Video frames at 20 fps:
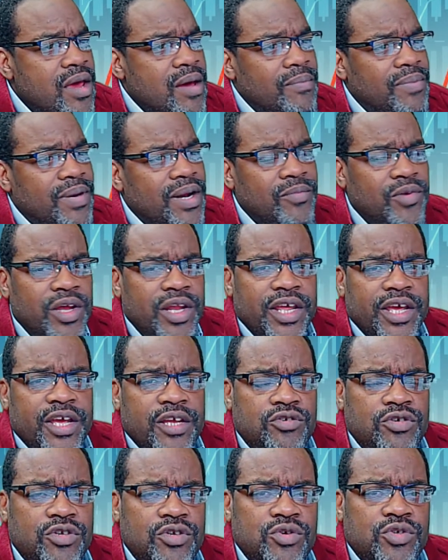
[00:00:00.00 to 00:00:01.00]
But I'm going to
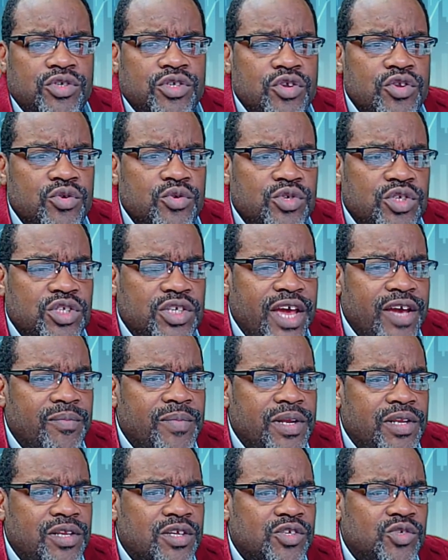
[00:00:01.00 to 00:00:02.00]
introduce a new
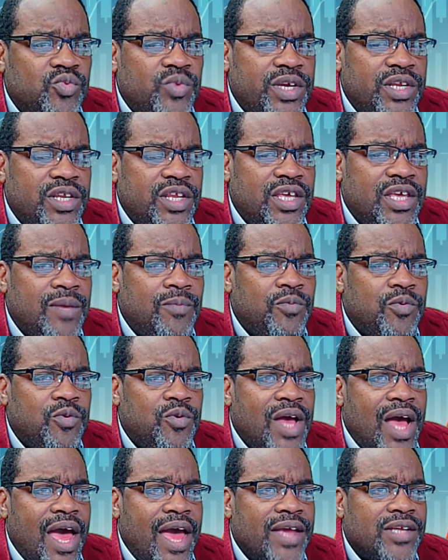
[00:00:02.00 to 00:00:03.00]
segment this week to keep you
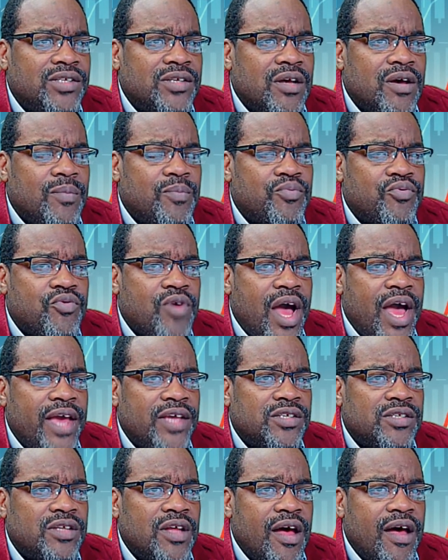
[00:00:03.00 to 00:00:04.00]
guys
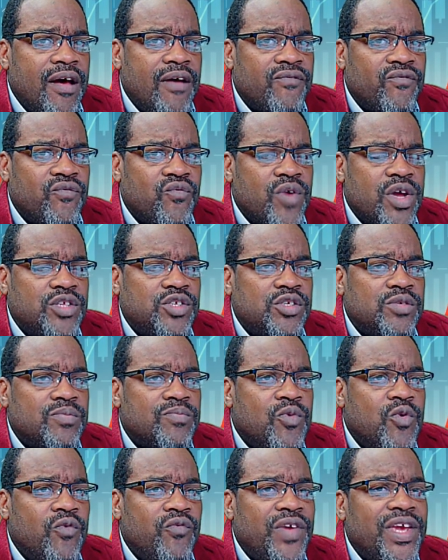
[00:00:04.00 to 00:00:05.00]
apprised of what's
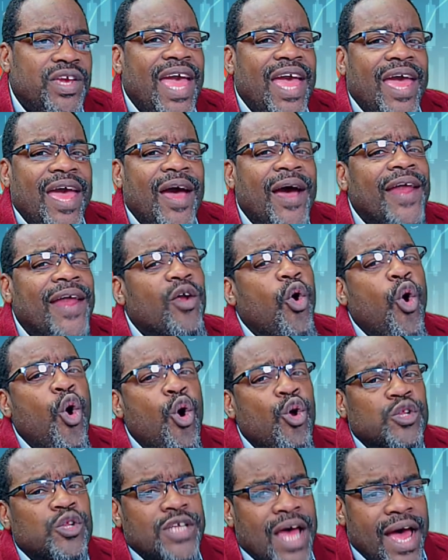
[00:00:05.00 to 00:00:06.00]
moving at
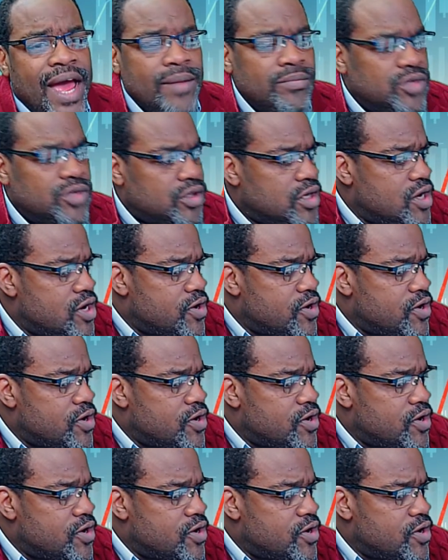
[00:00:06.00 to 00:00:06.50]
all times.